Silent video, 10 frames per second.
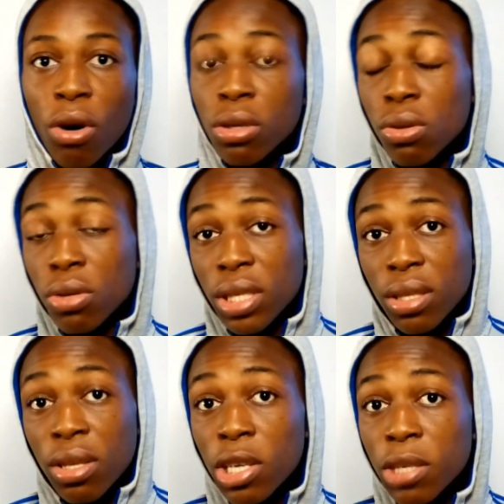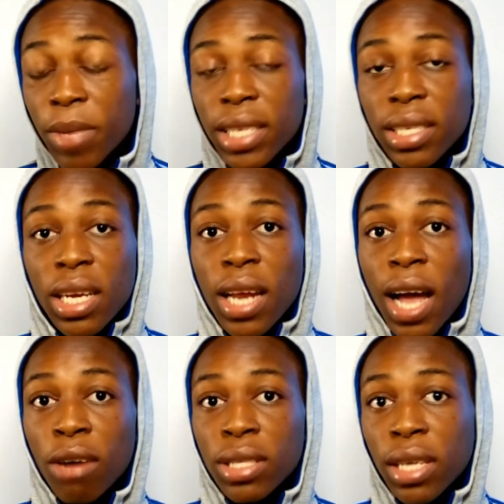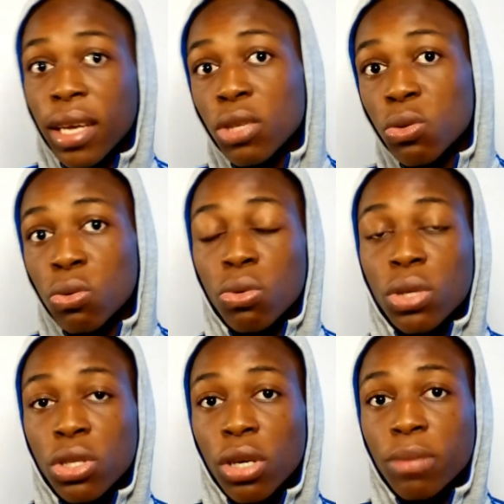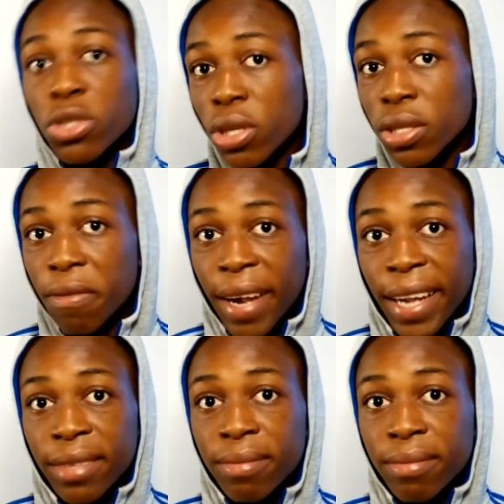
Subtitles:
Although this is not the best skin out there, it will do the job just fine.